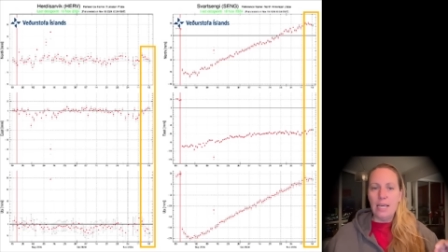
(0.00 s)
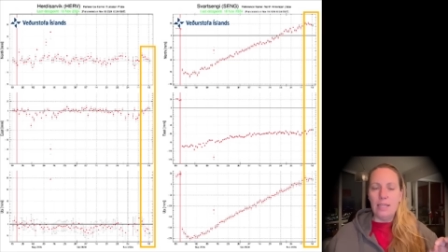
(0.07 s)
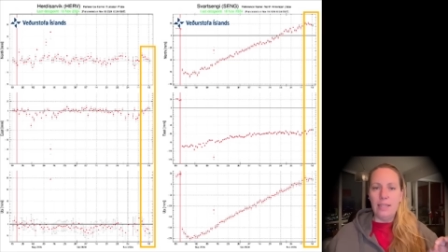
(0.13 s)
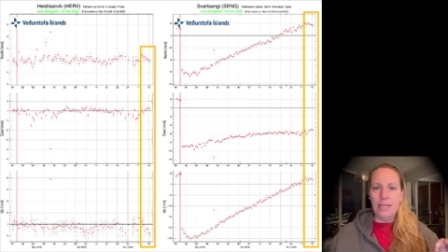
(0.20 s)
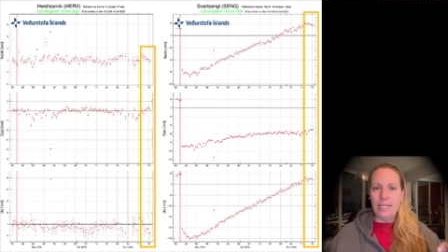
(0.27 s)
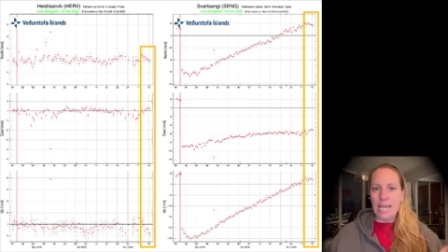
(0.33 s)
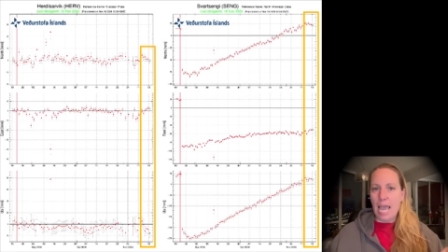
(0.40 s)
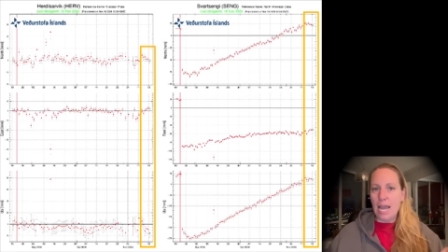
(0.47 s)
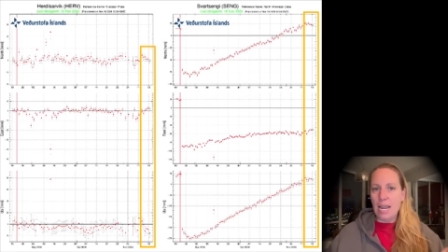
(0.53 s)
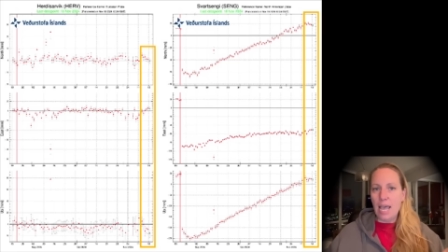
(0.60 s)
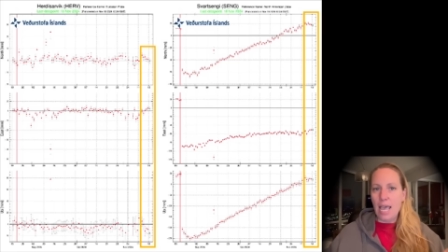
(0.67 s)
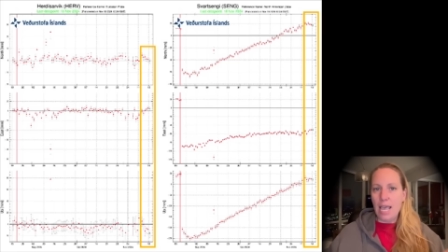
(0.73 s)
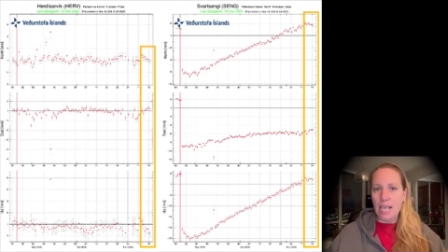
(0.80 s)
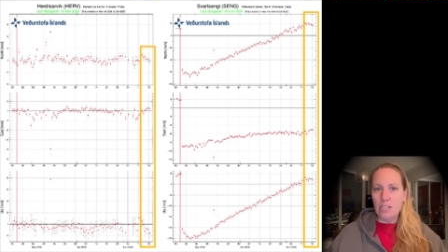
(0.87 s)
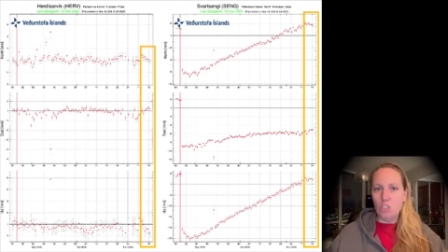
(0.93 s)
the
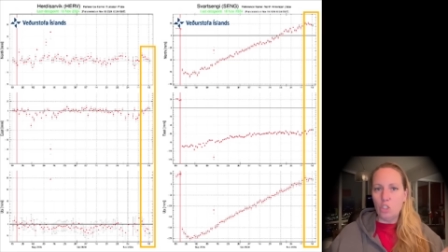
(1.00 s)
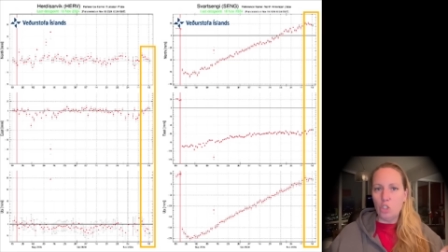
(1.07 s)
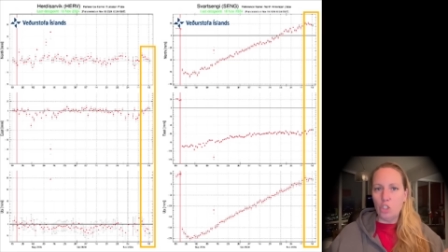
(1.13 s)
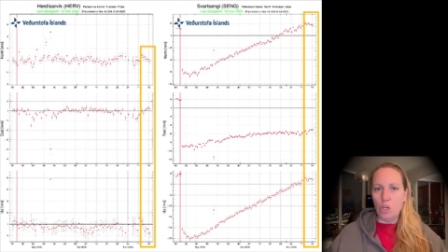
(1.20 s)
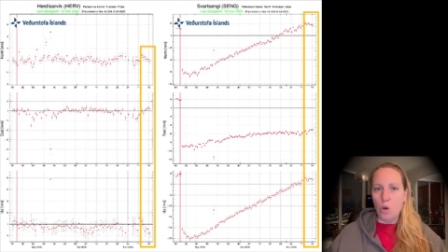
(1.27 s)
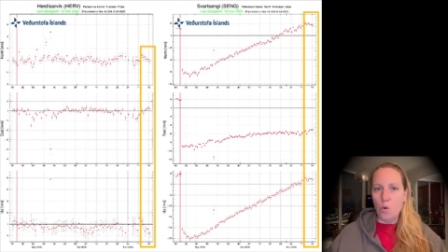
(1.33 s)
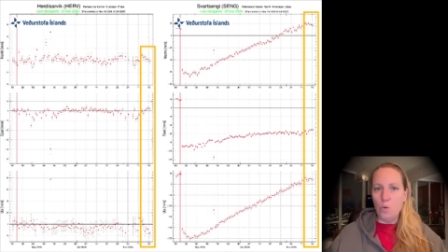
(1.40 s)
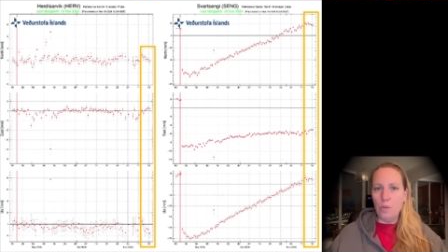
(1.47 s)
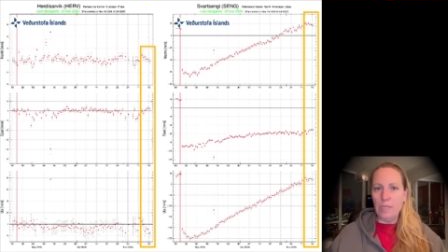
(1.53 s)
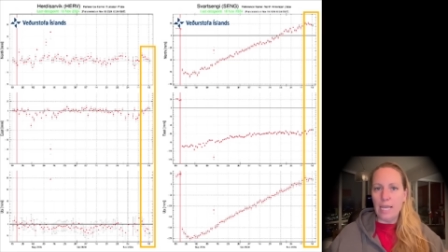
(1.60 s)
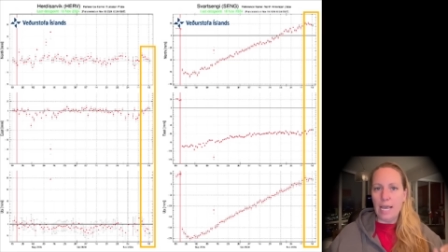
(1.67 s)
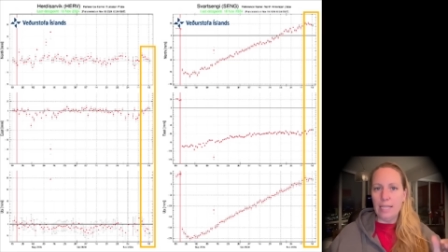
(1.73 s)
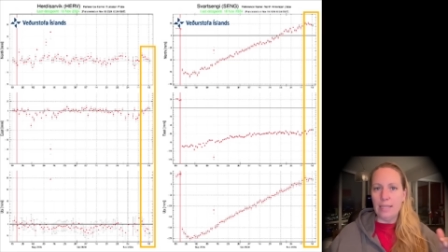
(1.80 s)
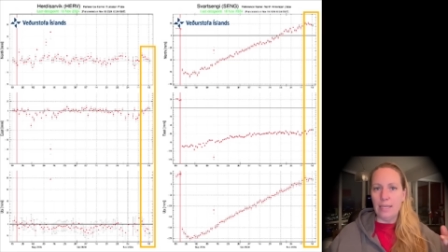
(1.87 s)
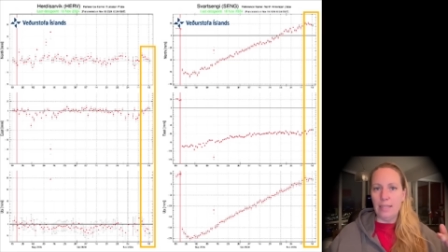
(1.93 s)
data has shown
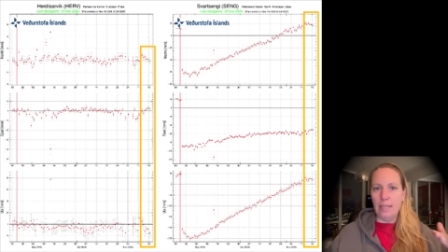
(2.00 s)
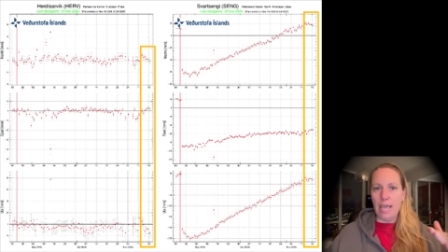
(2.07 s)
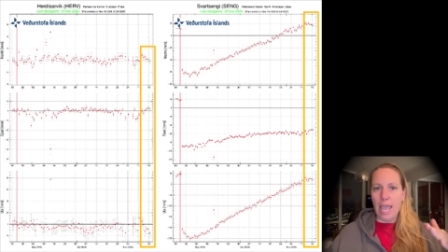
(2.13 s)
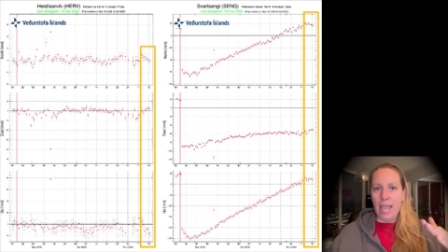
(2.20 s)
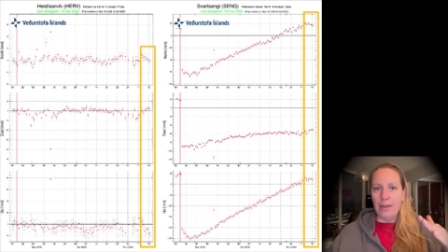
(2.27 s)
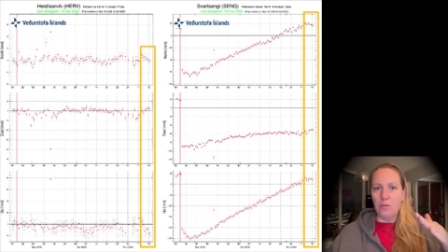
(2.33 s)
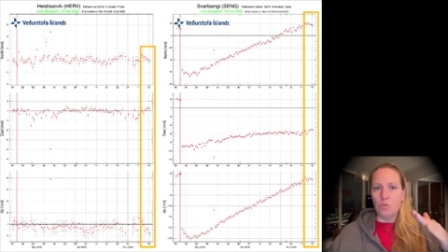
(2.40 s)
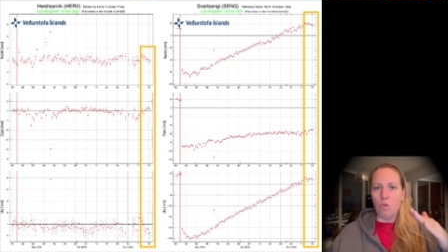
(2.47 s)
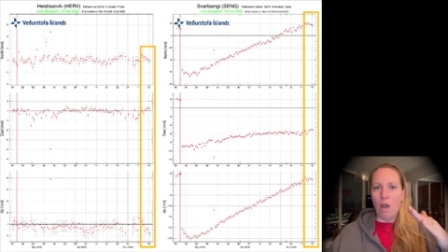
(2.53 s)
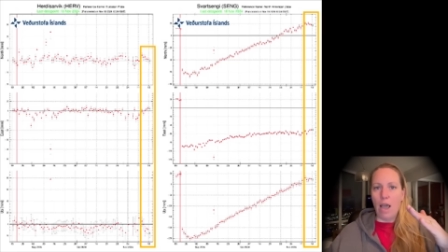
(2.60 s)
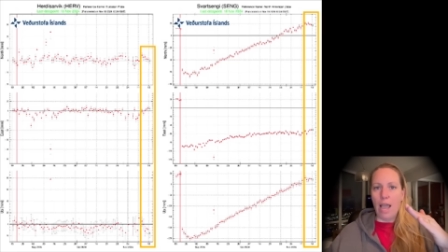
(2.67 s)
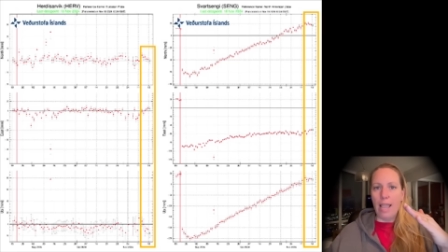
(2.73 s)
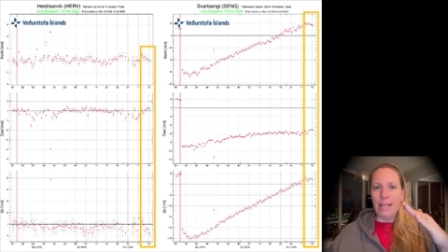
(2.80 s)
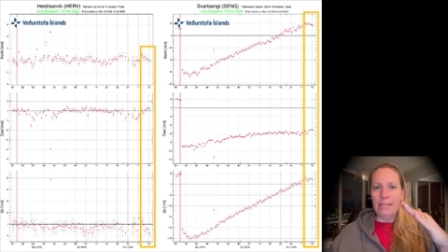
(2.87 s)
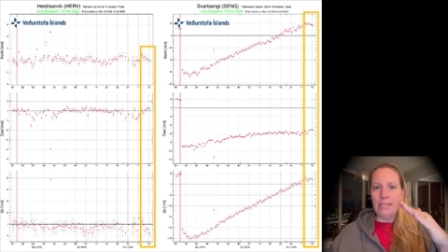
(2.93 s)
that the land
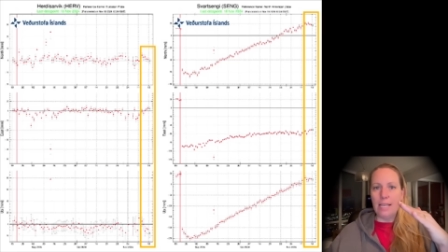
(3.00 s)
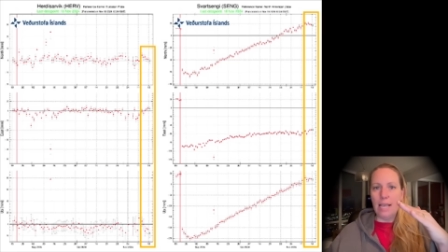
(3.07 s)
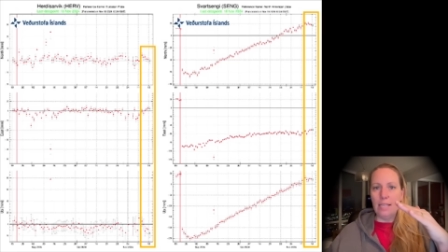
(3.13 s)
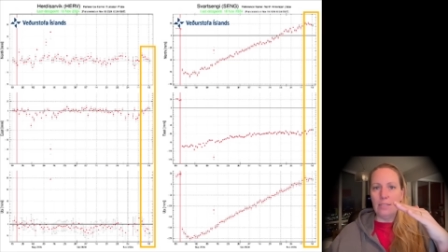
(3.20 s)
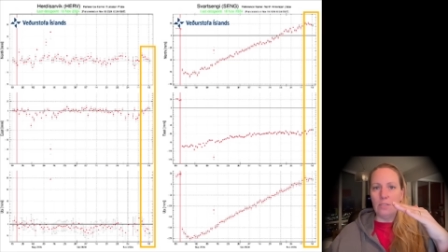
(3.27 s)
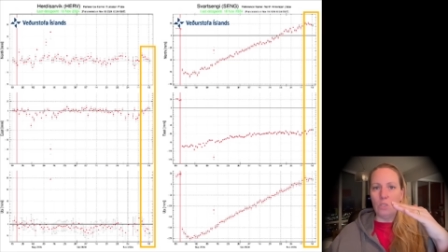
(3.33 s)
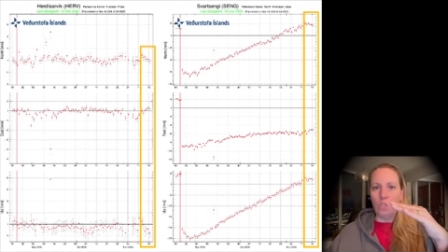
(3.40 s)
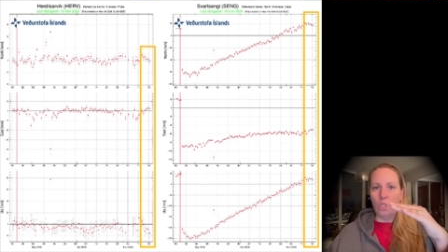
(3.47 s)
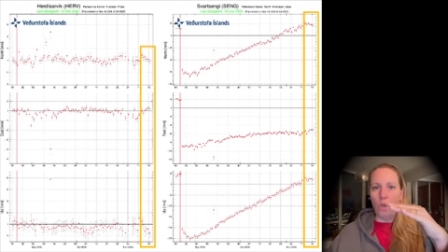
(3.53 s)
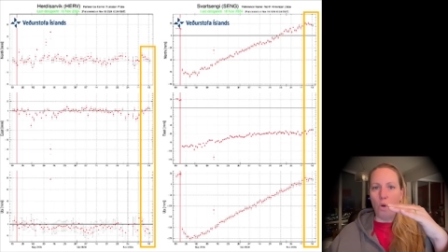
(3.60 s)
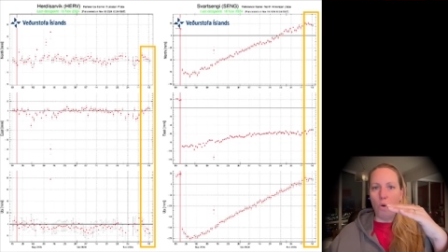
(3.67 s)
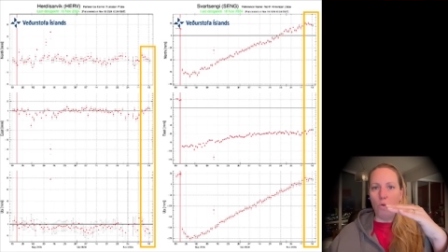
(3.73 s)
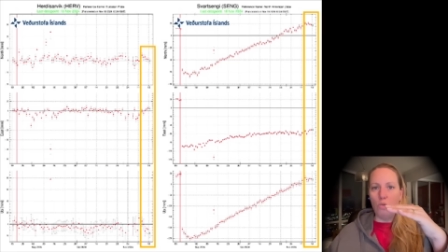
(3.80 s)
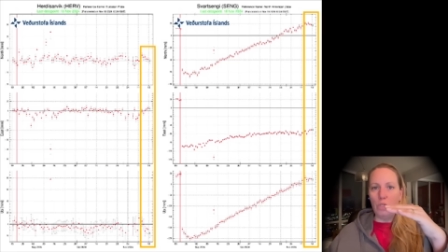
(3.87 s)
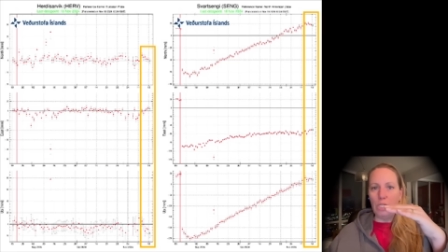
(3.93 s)
rise has
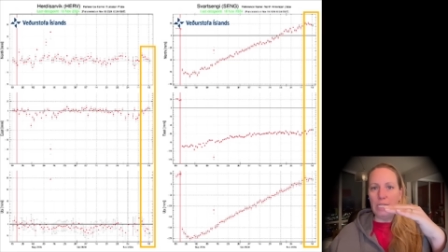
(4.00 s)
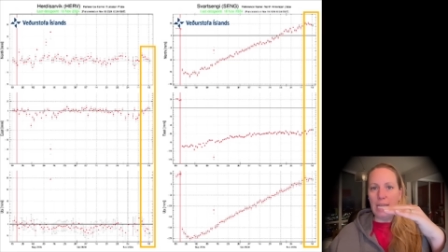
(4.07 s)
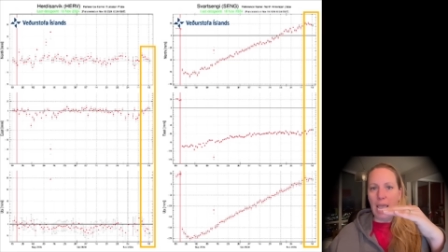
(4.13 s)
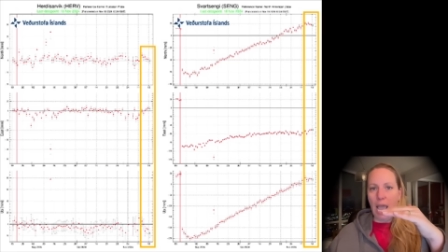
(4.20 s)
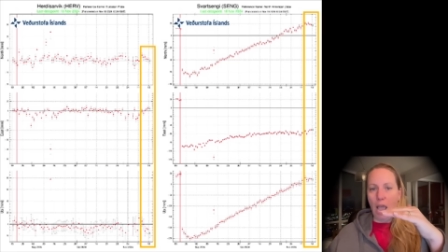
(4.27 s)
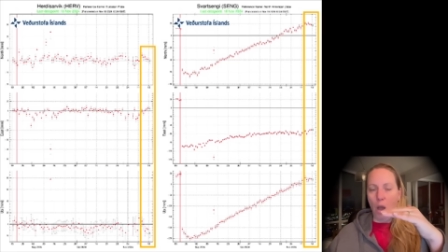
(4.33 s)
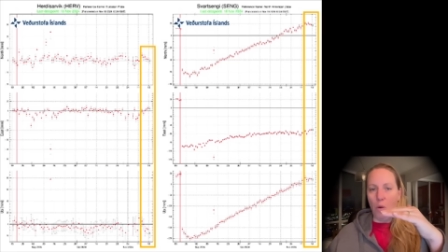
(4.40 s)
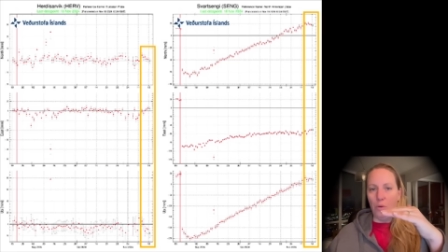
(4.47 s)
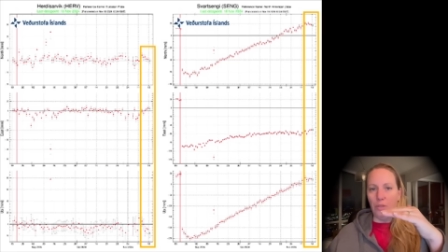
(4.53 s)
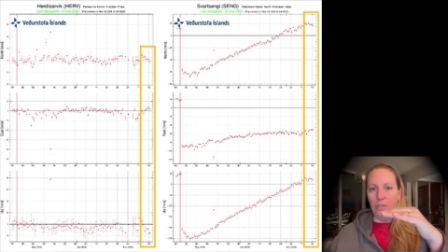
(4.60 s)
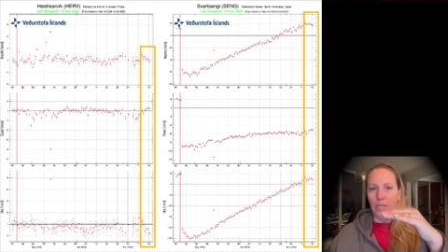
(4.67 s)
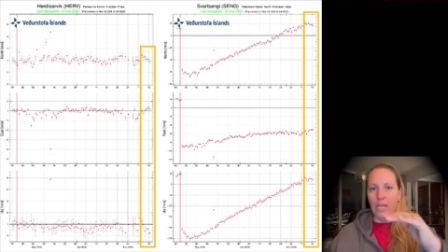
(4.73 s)
slowed down